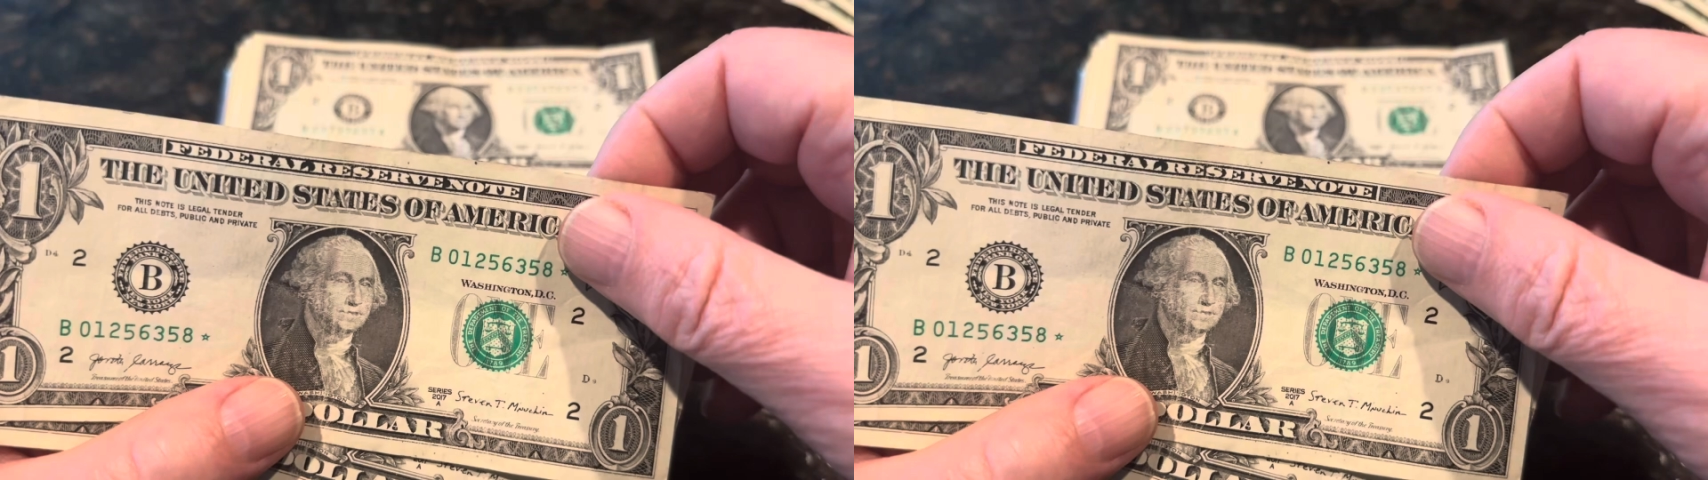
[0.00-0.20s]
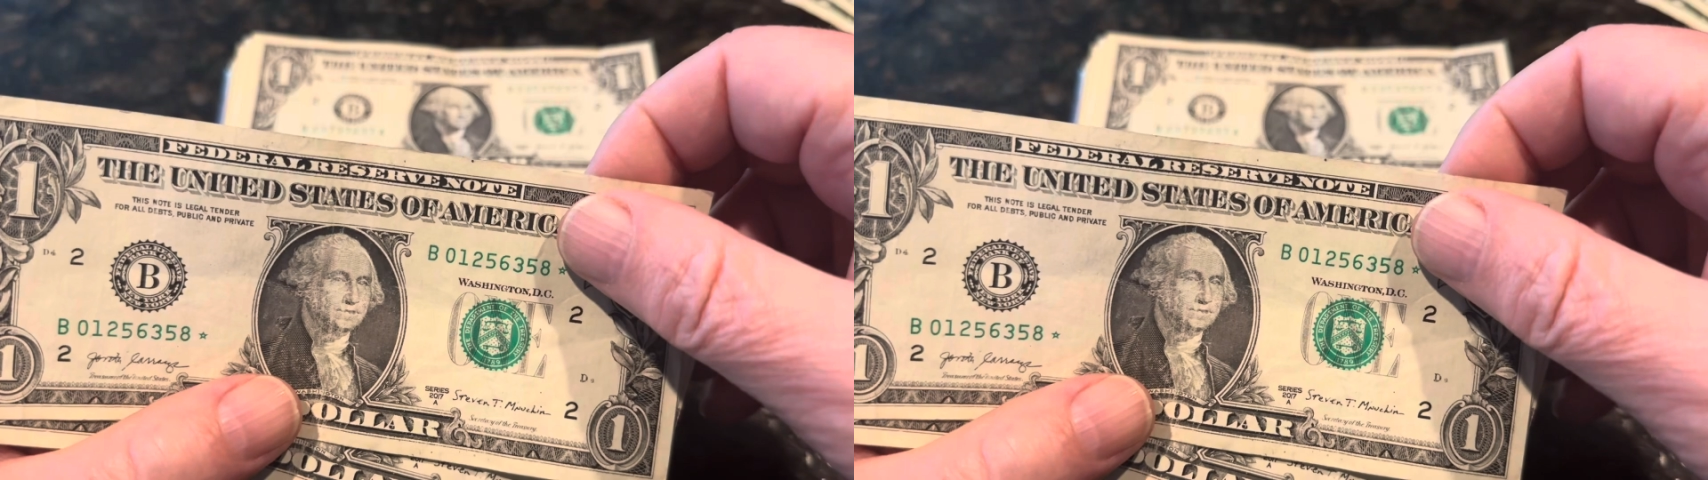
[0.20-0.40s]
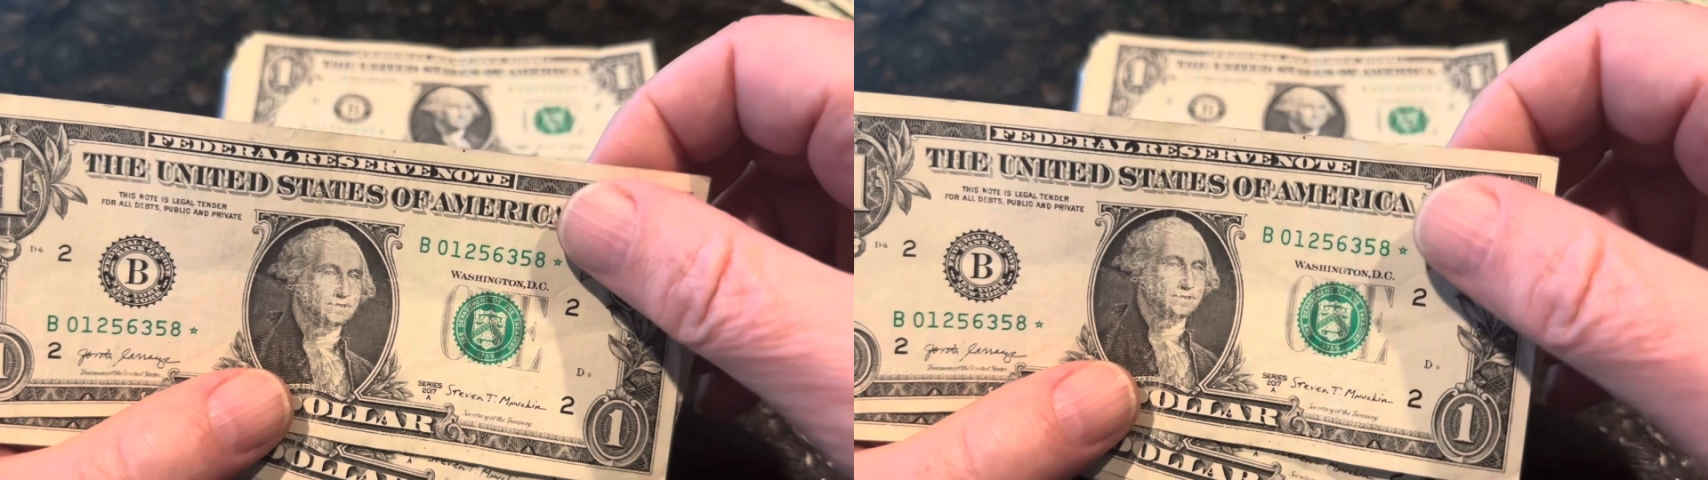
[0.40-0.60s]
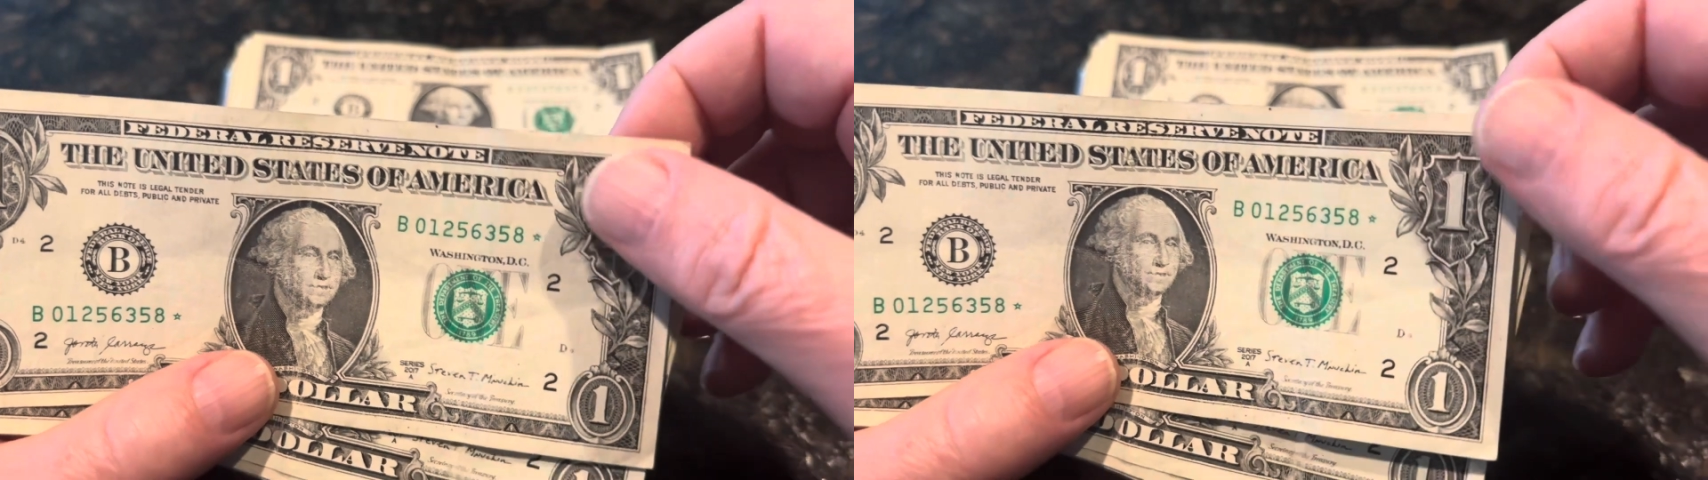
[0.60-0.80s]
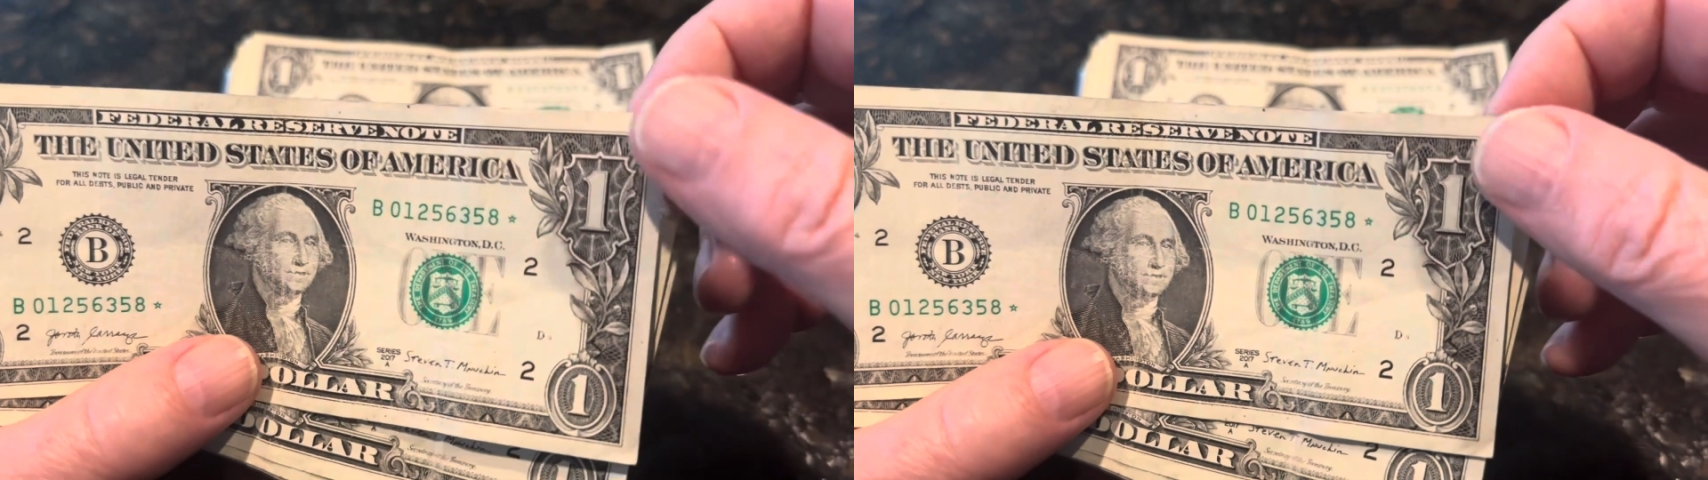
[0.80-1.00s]
Now we have the New
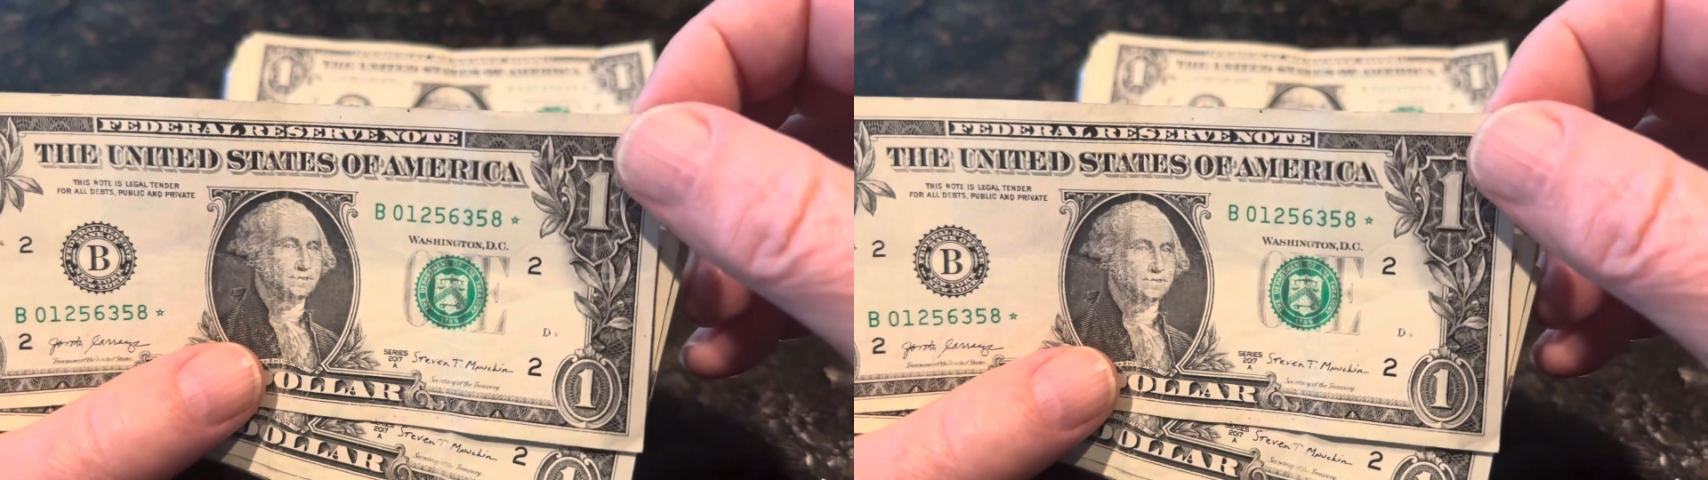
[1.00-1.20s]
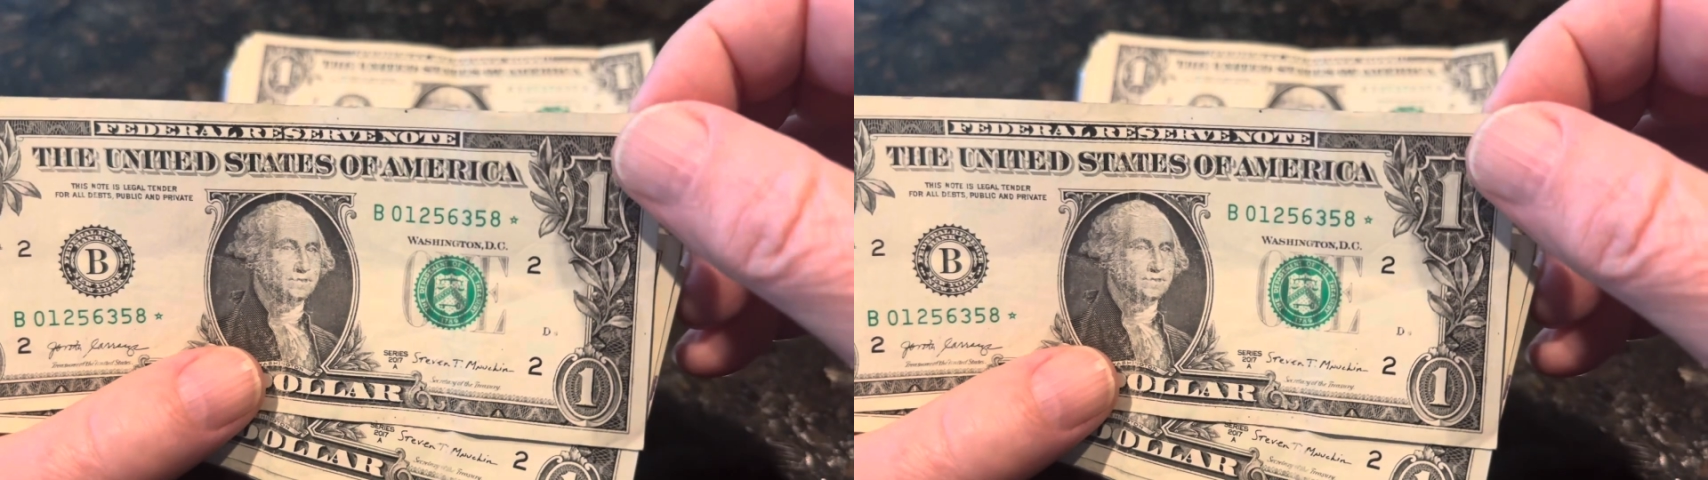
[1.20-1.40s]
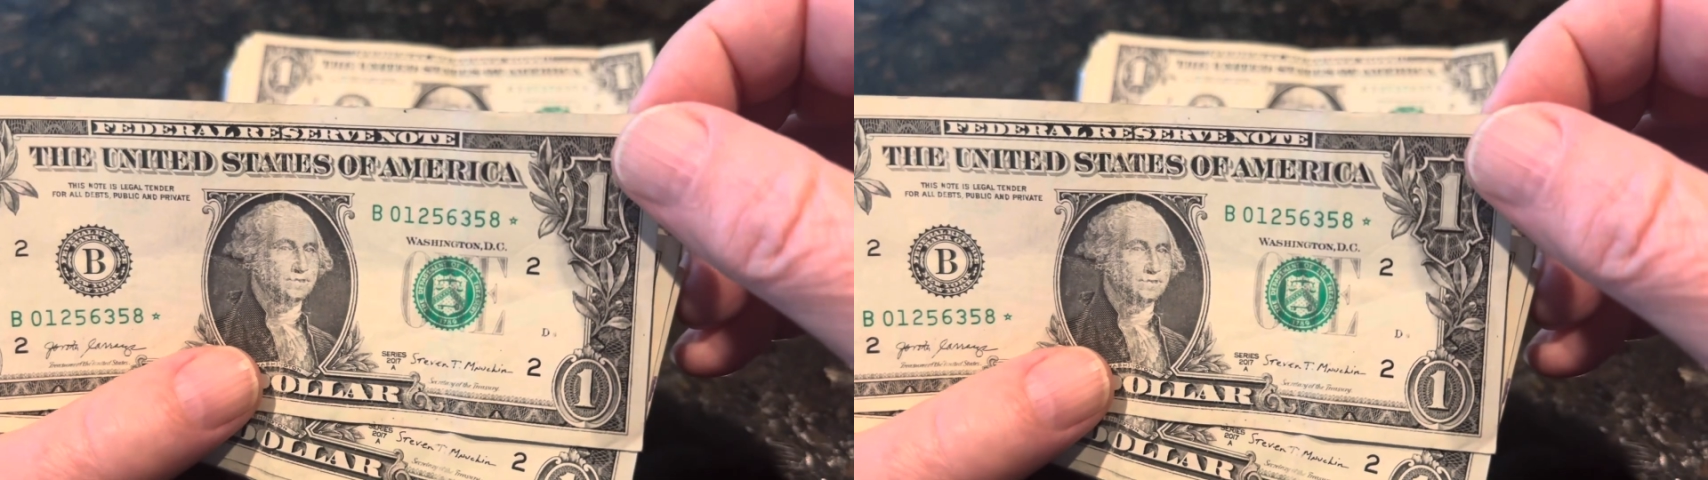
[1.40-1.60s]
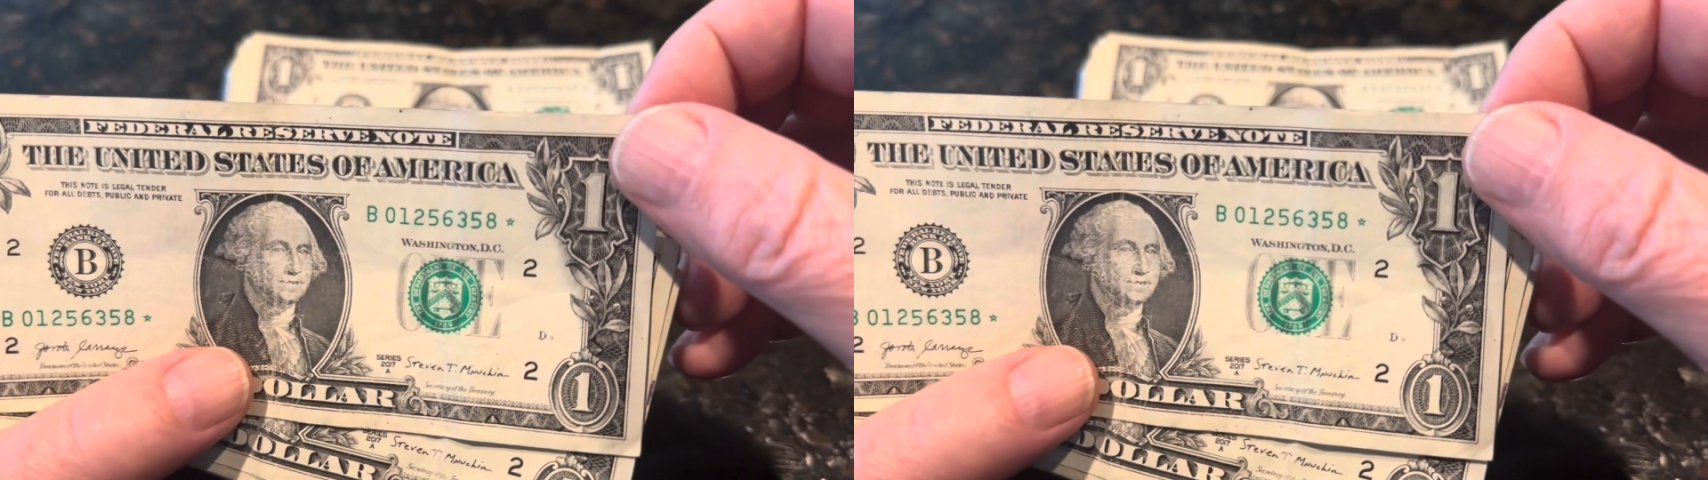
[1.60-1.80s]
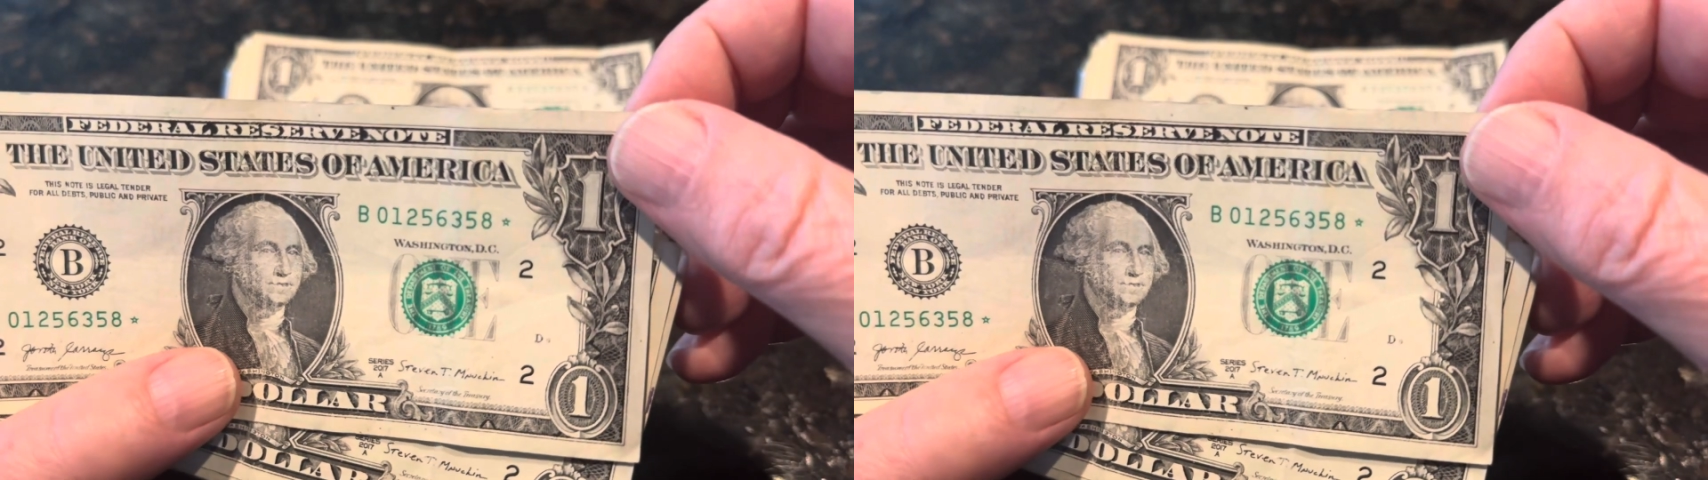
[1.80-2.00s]
York Federal Reserve,